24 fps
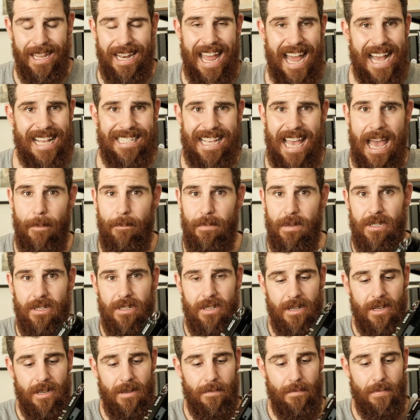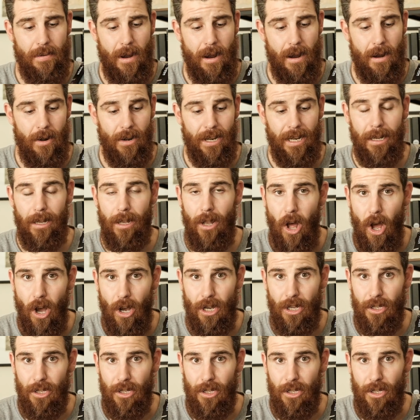It has aperture priority lock